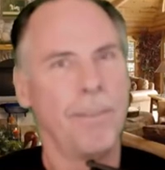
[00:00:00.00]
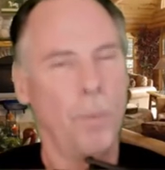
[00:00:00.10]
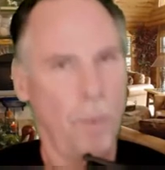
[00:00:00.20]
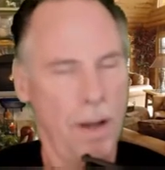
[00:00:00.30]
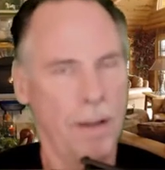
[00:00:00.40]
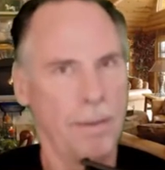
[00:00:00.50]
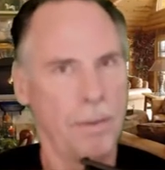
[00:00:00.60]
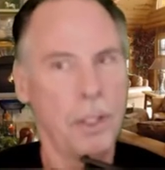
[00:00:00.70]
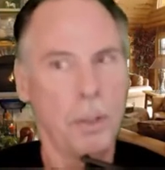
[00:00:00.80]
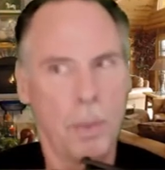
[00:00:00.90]
One.
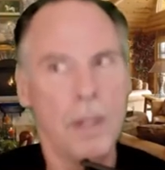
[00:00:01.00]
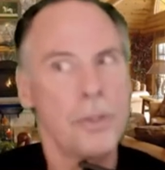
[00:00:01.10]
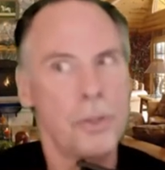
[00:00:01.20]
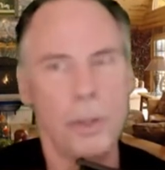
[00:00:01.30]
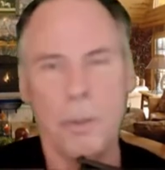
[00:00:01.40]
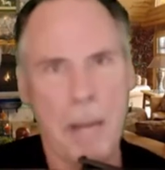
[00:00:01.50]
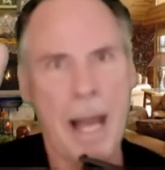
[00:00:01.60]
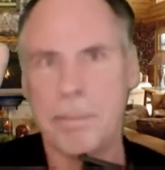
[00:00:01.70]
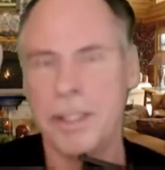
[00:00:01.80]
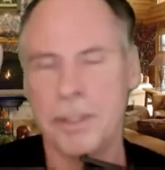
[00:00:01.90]
There was 2
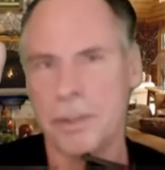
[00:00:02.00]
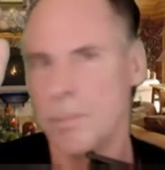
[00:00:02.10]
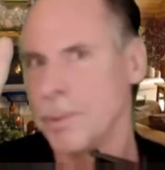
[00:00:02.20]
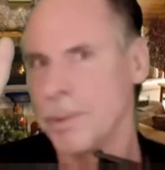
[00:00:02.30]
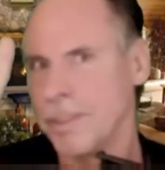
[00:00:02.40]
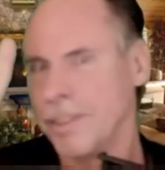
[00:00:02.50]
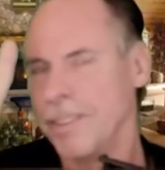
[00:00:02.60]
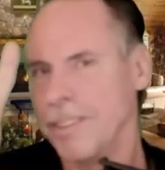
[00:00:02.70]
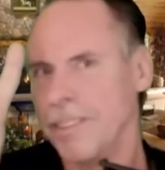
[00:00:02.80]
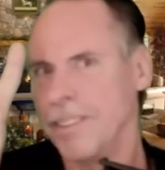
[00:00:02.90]
baptisms.
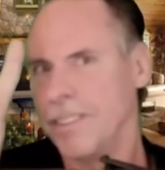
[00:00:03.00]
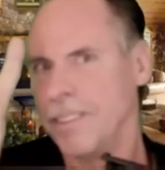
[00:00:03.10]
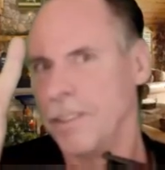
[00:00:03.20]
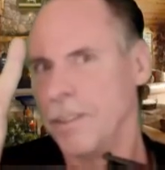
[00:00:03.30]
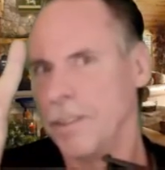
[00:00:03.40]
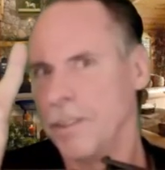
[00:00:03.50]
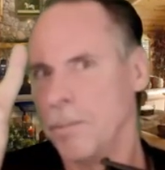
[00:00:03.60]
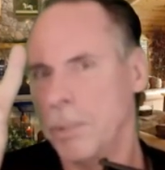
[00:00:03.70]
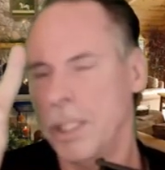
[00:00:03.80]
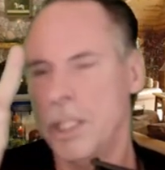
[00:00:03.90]

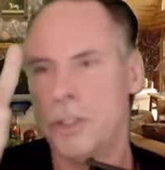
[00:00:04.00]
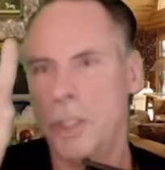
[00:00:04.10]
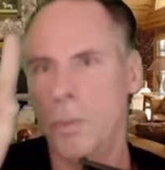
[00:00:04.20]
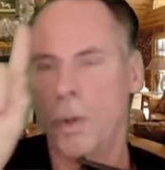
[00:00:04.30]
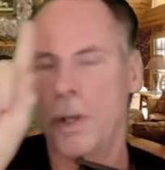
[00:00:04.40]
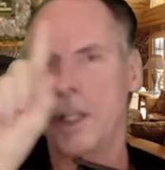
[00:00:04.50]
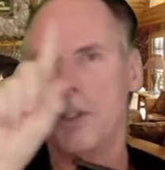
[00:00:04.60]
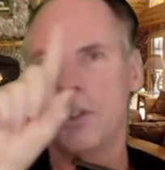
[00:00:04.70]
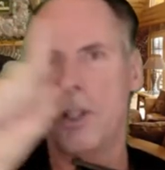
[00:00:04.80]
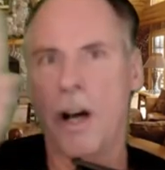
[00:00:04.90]
But you see, one
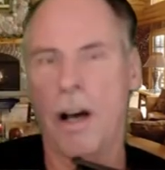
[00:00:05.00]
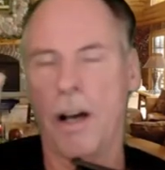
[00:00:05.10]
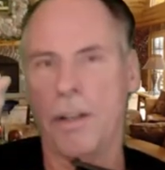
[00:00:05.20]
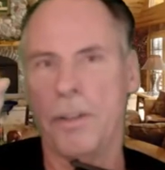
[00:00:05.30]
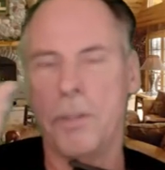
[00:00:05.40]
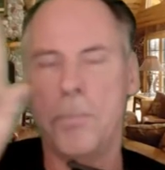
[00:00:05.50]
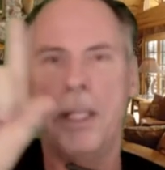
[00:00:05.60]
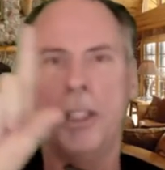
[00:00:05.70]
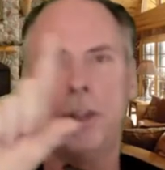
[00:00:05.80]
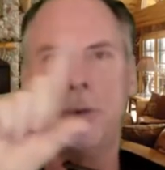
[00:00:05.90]
is gone. The
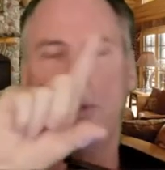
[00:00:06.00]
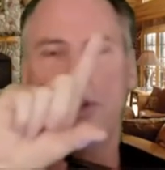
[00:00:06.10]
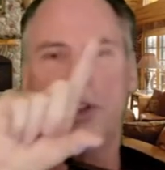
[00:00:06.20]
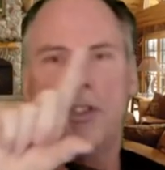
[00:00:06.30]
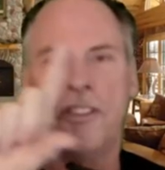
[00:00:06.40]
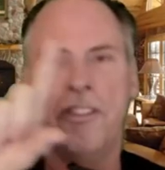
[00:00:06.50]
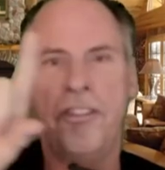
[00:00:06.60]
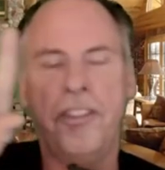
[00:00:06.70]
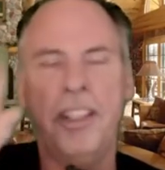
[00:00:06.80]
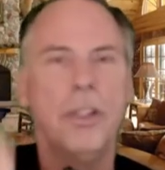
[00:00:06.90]
ministry was
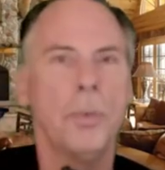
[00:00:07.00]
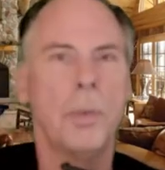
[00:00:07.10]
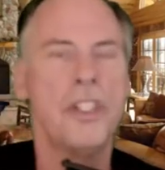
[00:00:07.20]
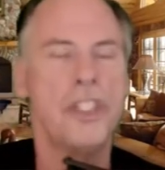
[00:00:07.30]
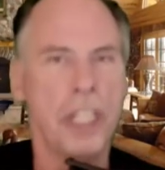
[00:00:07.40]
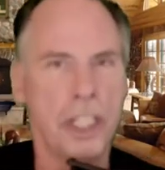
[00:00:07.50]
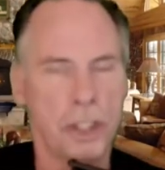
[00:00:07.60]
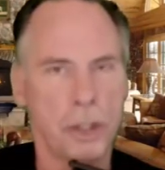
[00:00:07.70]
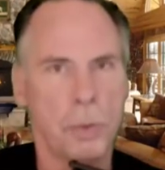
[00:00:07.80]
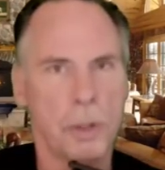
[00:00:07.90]
fulfilled when
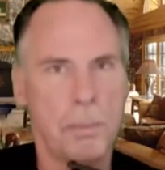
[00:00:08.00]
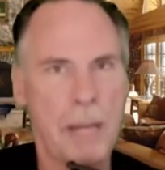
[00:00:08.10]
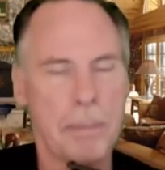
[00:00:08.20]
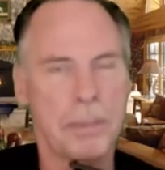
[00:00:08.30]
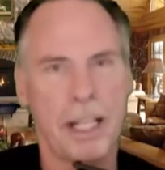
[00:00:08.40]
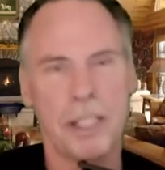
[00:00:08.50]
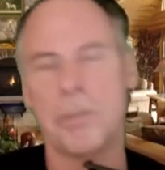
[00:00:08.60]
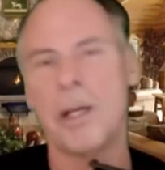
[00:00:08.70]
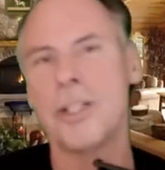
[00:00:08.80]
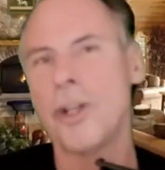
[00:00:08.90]
Jesus was baptized
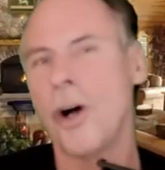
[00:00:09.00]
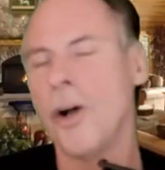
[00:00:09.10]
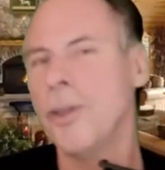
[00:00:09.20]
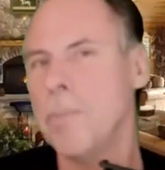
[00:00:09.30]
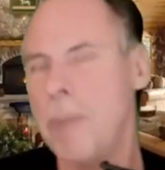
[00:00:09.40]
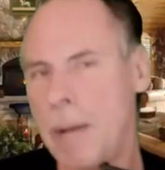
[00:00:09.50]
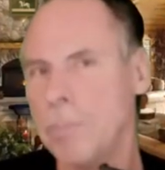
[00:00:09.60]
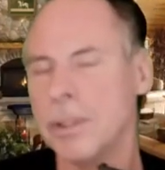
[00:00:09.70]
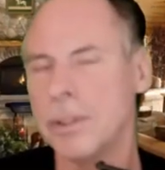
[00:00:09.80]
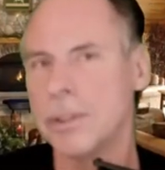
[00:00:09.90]
by John the
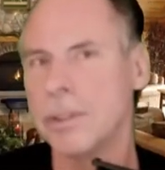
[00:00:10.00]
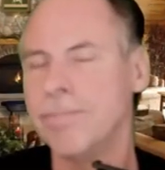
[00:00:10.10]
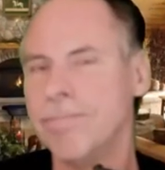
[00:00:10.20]
Baptist.